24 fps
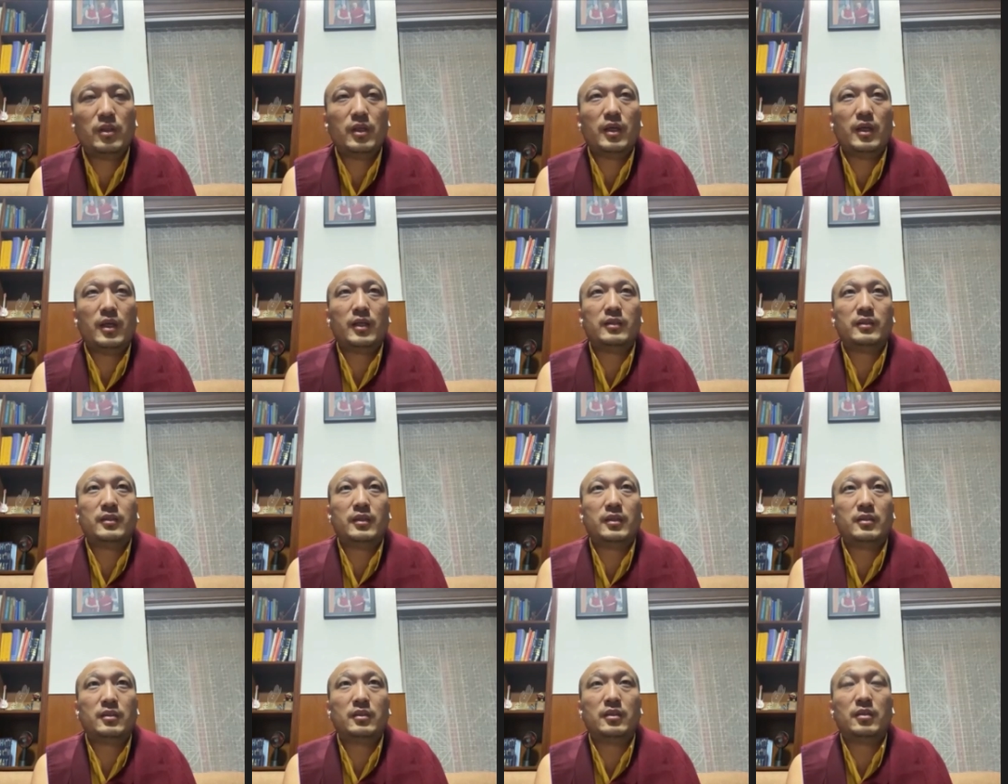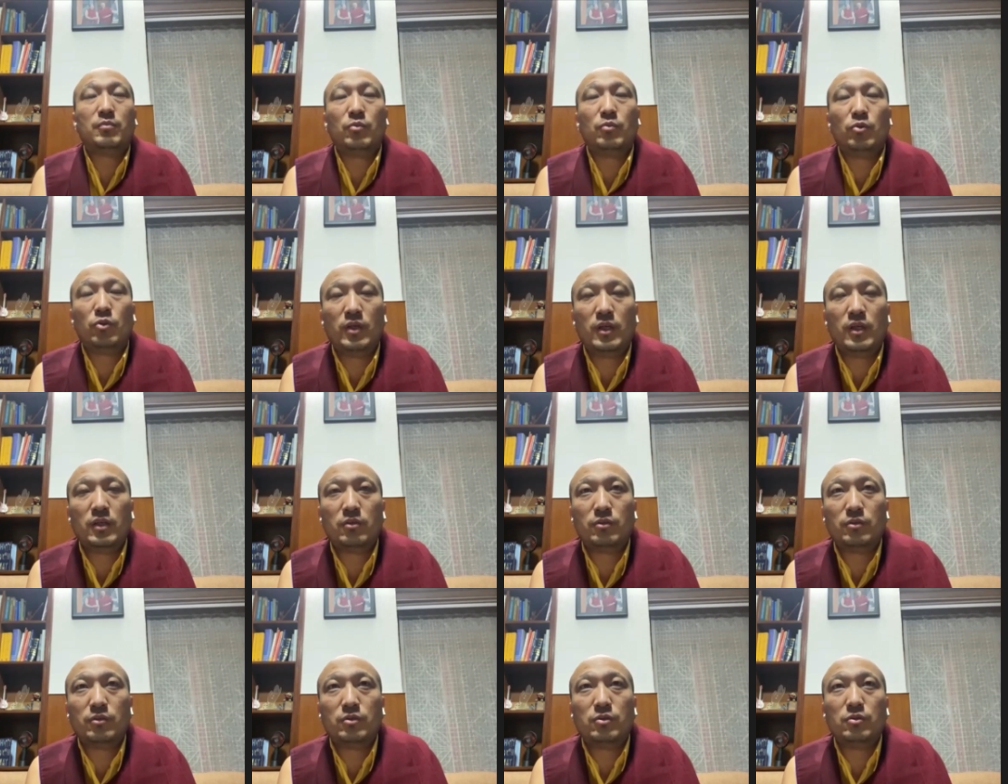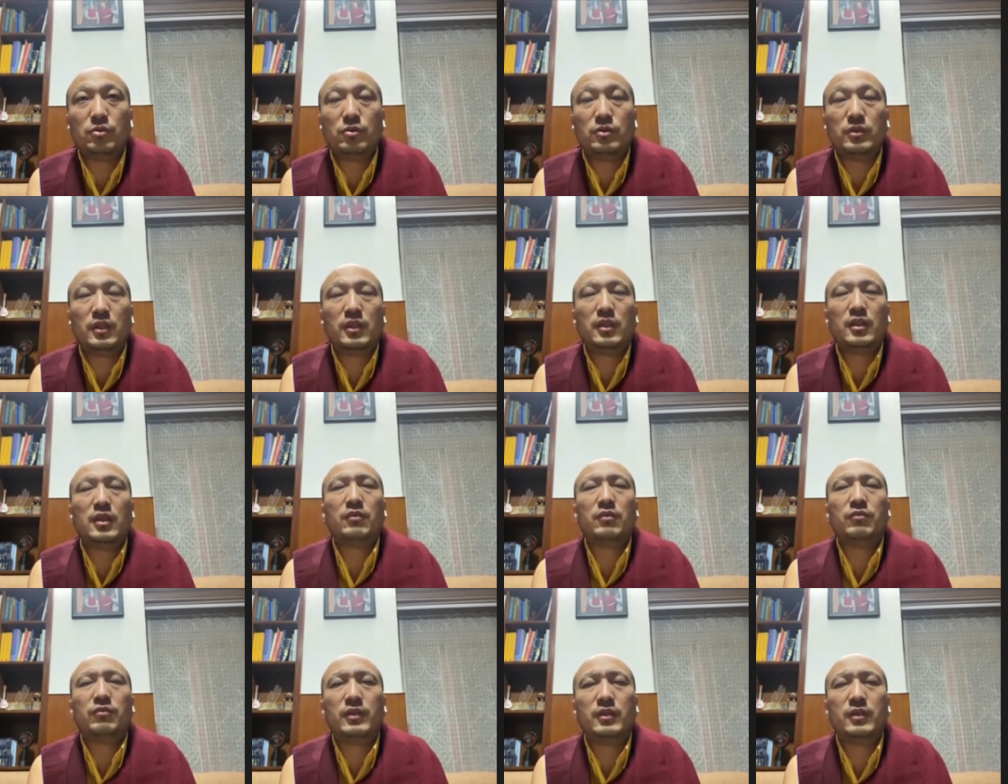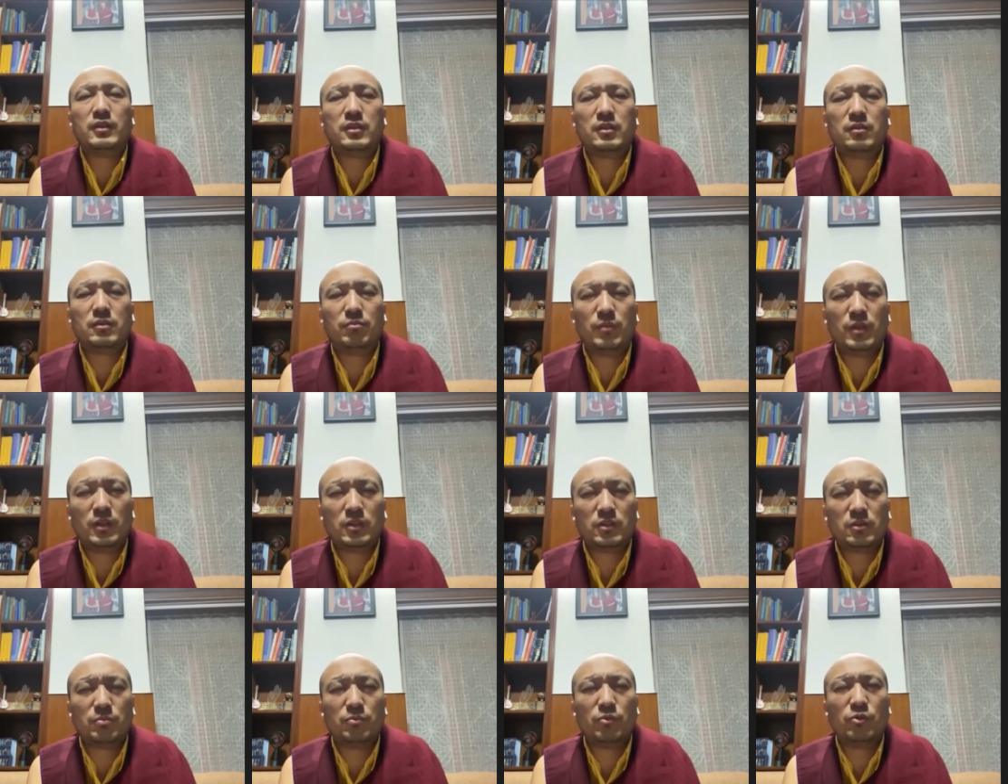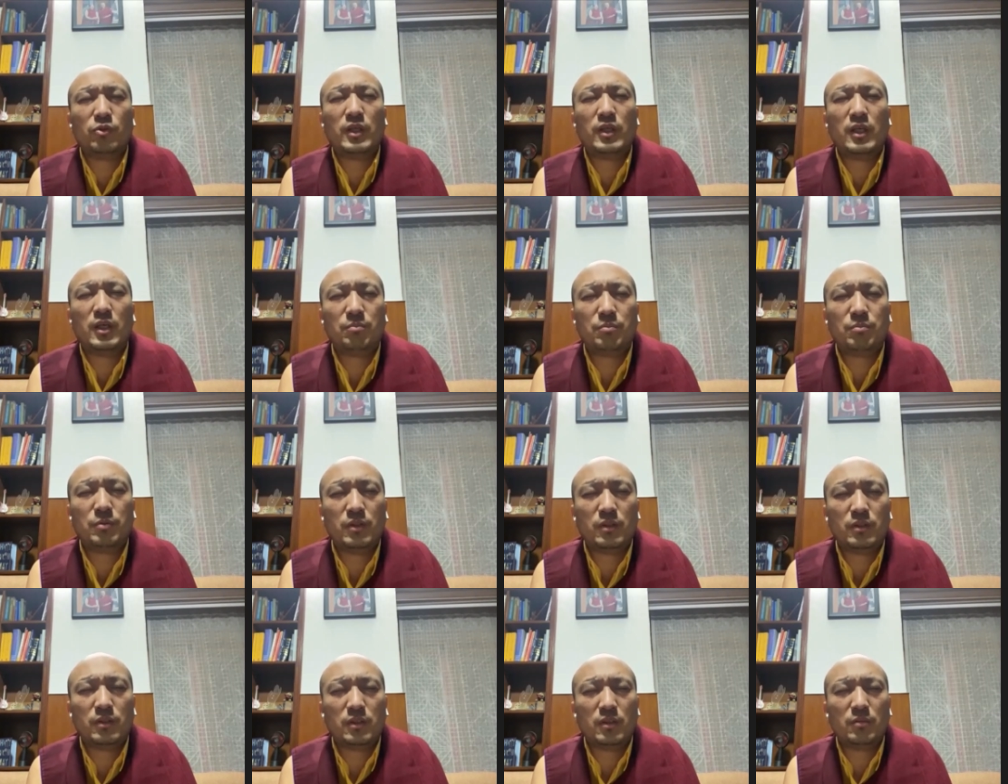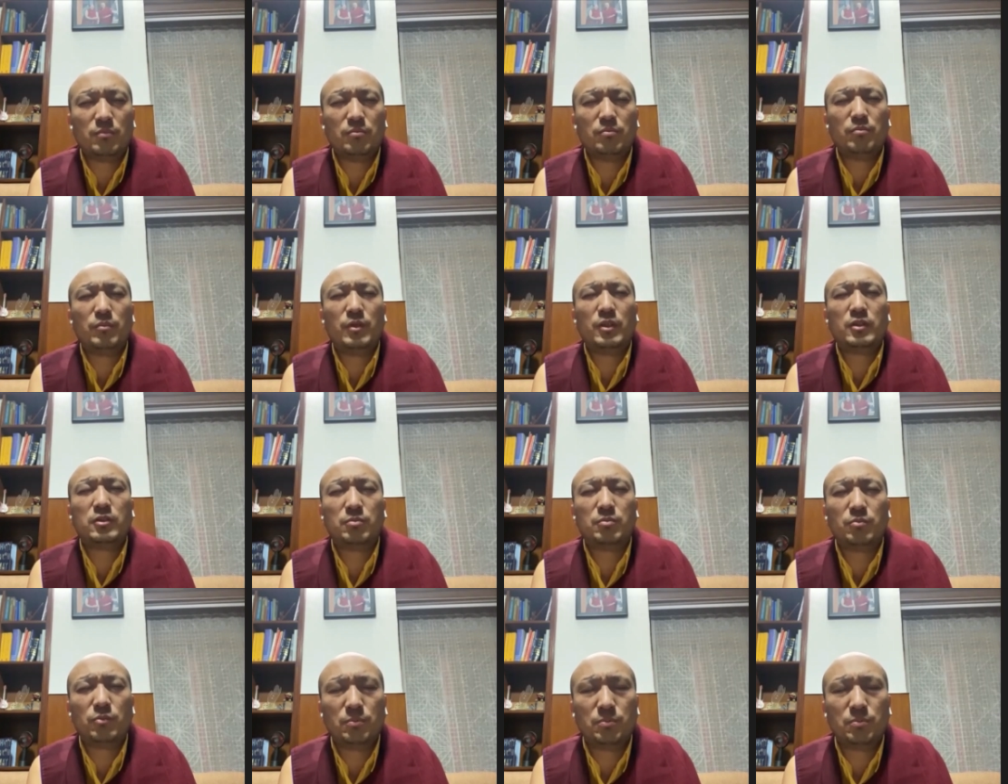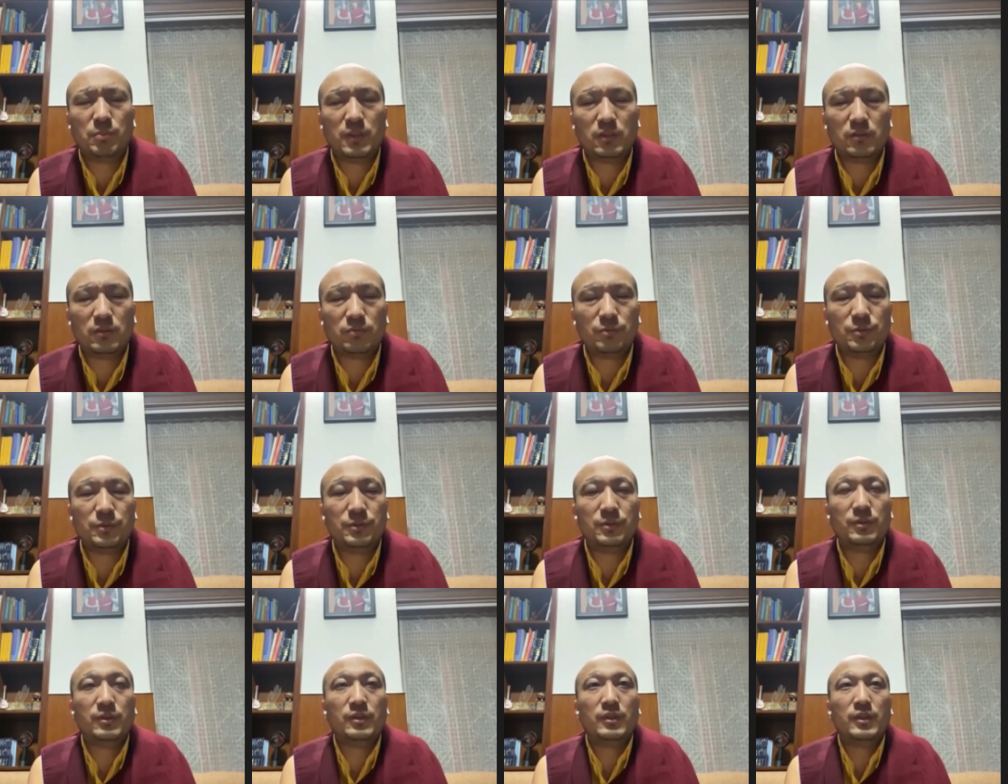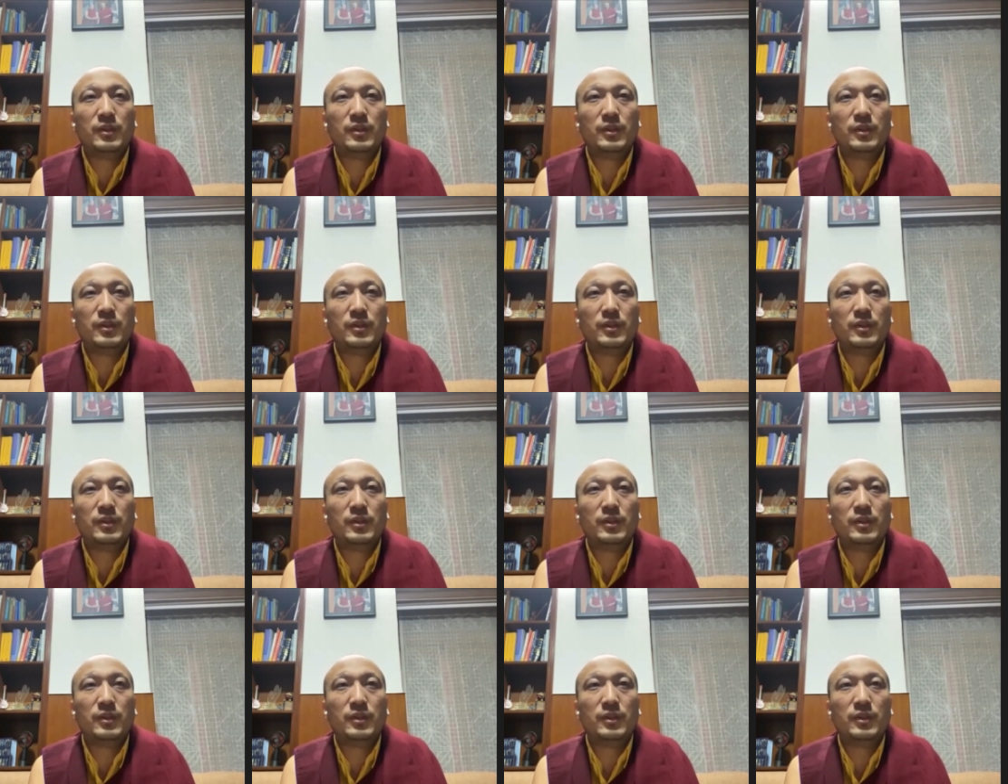And then the more I could do, then I felt much more happier, much more peaceful.